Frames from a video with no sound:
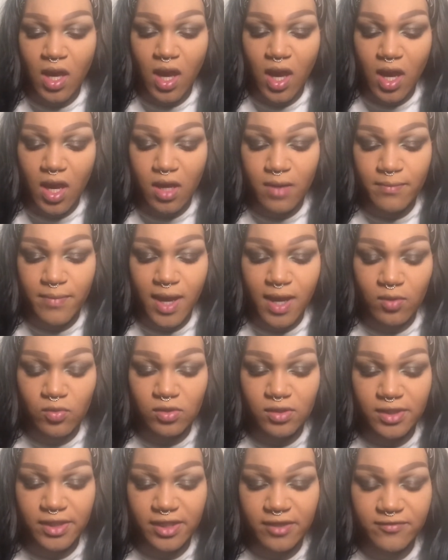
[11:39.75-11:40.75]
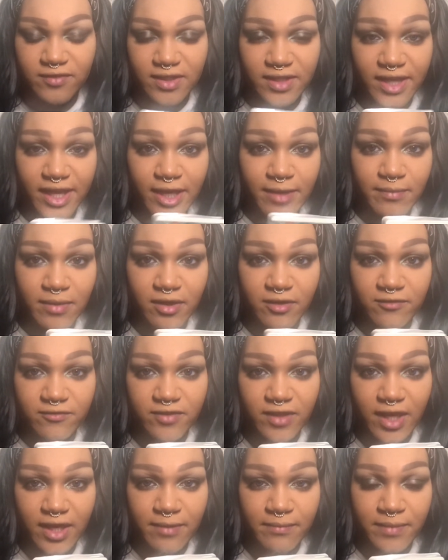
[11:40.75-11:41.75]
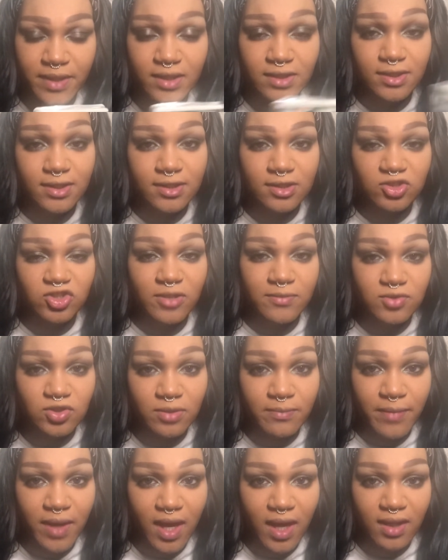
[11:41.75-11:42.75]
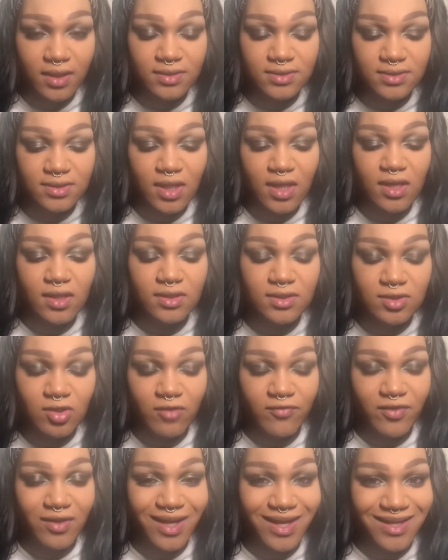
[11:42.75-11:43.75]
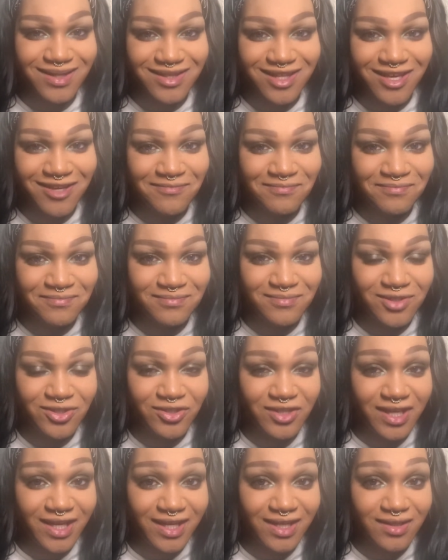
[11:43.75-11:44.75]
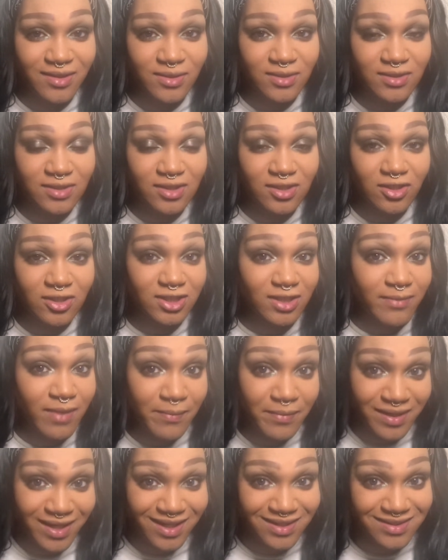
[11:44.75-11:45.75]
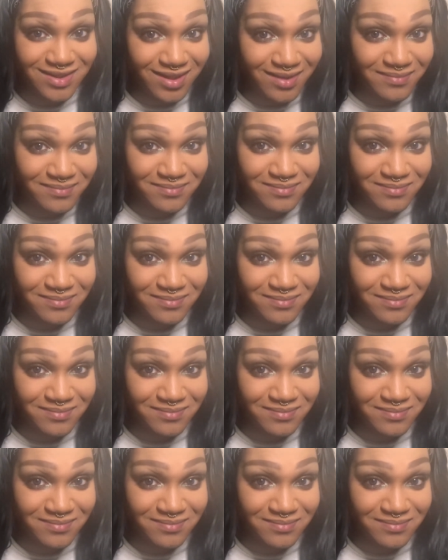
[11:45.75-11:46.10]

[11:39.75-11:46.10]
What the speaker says: I will leave the name of them in the description box, so if you like them, you can look them up and get them.